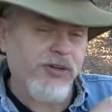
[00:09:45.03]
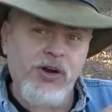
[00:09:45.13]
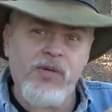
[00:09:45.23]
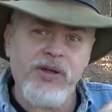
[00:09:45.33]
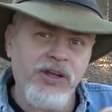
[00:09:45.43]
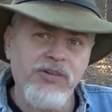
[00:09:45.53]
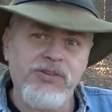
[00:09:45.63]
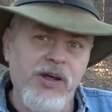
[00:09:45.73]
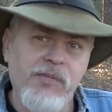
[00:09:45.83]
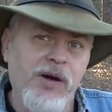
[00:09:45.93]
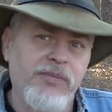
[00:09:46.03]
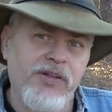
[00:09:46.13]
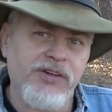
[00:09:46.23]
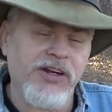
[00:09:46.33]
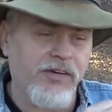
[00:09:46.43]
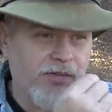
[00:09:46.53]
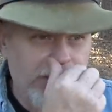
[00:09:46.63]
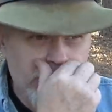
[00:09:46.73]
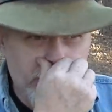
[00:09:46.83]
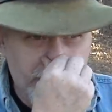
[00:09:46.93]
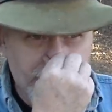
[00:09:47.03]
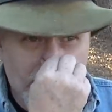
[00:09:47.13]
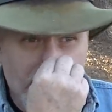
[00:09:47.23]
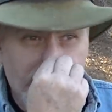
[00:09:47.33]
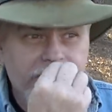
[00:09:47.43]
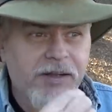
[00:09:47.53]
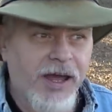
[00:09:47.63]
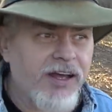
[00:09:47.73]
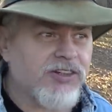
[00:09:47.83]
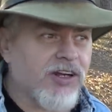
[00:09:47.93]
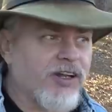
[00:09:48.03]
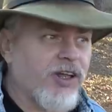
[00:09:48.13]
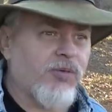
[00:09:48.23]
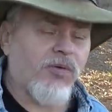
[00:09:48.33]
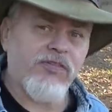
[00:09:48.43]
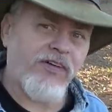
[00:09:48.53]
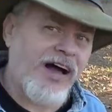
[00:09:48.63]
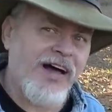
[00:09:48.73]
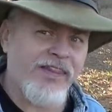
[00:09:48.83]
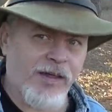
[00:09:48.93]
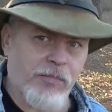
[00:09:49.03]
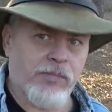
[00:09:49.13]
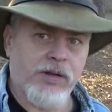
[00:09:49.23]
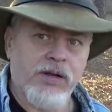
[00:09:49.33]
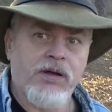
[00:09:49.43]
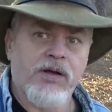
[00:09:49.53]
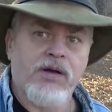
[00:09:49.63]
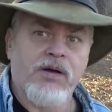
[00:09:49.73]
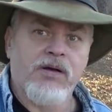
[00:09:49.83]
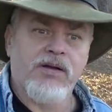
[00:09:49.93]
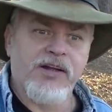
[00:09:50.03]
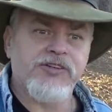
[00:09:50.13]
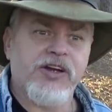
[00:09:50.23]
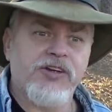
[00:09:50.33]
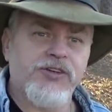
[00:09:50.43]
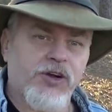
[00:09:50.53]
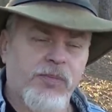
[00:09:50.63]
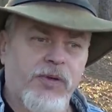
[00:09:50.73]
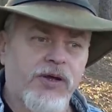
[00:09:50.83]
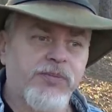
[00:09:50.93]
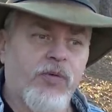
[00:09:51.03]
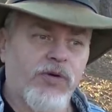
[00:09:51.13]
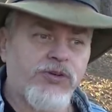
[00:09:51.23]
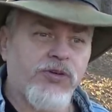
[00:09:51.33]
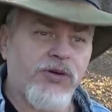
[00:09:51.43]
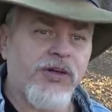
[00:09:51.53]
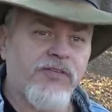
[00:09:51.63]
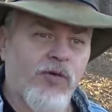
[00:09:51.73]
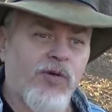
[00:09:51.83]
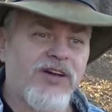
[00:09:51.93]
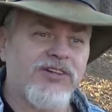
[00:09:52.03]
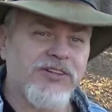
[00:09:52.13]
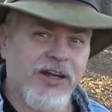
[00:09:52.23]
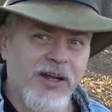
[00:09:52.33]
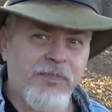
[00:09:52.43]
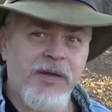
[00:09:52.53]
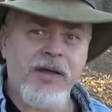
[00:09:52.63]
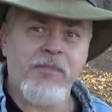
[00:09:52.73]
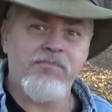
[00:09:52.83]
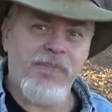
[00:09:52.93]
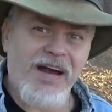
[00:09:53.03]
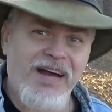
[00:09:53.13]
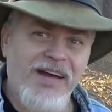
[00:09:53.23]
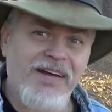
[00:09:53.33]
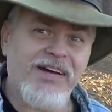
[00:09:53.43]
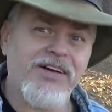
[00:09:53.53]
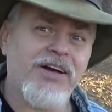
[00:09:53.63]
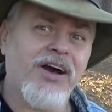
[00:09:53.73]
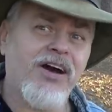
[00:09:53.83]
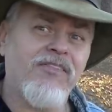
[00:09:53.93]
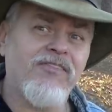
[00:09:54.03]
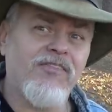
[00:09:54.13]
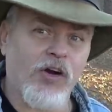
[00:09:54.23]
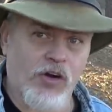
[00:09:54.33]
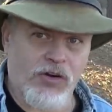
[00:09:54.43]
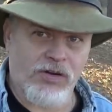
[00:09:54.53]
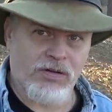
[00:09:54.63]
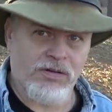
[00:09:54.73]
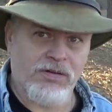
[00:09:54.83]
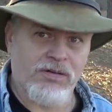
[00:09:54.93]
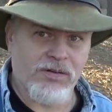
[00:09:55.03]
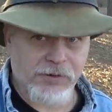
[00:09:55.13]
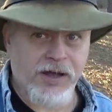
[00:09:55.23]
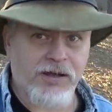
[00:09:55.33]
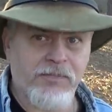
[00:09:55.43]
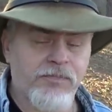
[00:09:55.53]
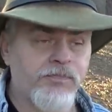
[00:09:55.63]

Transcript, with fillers: S Army used them up to the seventies. And occasionally you will find them listed as surplus, but what you're looking for is sleeping bag cover, okay?